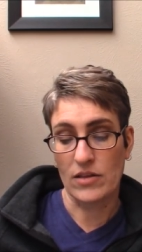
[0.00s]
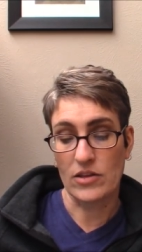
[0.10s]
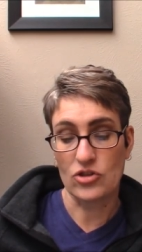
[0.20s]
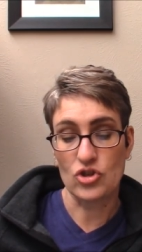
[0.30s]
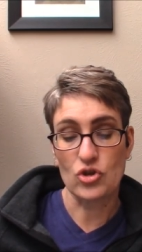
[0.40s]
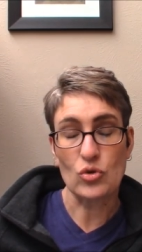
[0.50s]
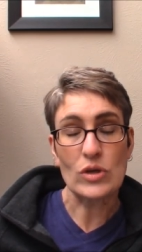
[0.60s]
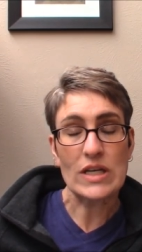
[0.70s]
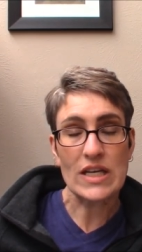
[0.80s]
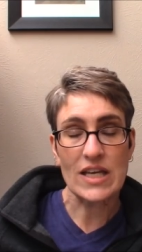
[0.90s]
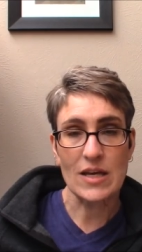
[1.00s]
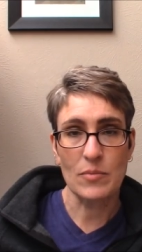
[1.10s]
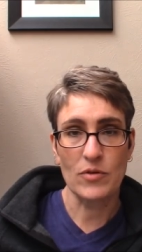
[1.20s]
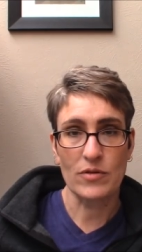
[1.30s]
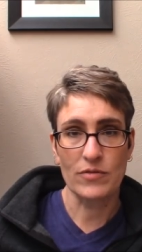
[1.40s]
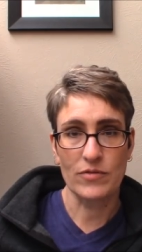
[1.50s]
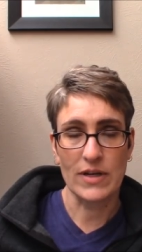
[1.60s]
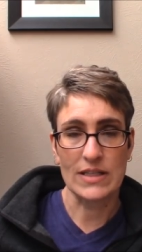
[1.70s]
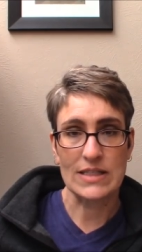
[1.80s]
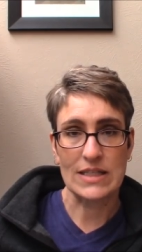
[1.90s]
that you keep your
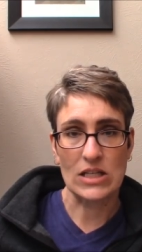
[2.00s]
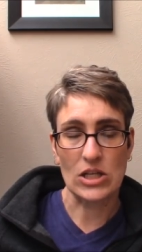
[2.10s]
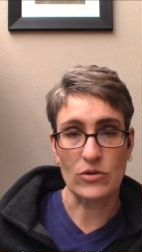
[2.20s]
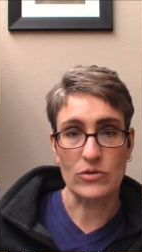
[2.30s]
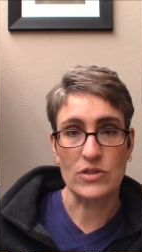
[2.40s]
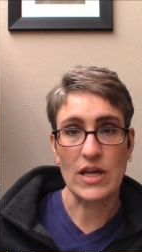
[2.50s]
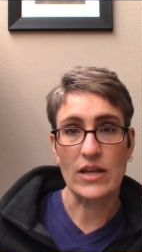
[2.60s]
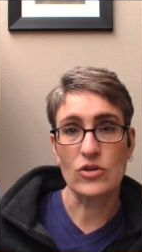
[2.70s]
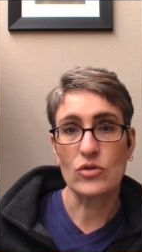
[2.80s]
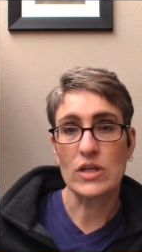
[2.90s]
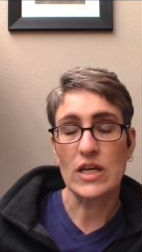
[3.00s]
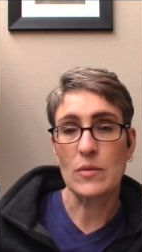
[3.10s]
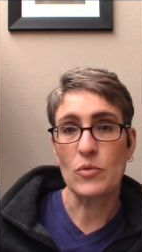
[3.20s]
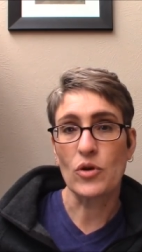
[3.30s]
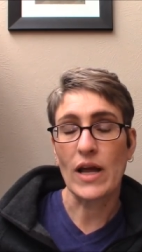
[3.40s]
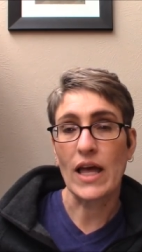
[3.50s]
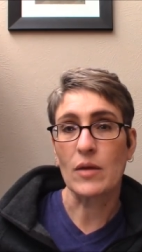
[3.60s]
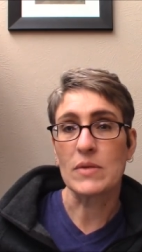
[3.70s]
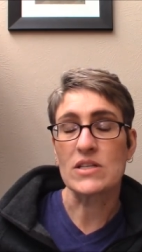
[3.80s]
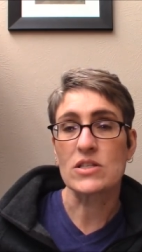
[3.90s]
friends close and you keep your
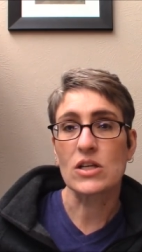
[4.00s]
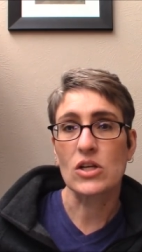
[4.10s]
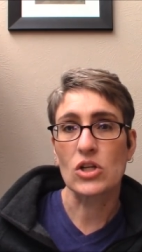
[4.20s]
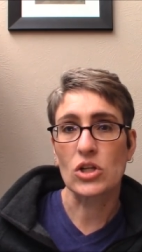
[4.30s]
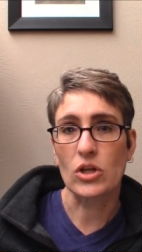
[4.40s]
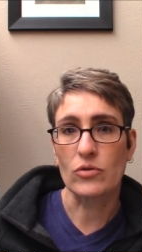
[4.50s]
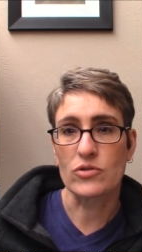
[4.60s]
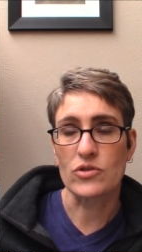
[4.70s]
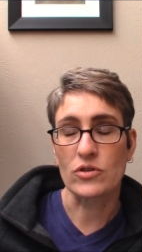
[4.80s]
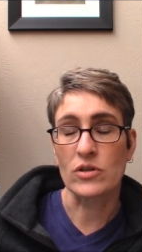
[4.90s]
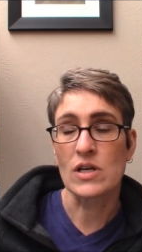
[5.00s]
enemies closer.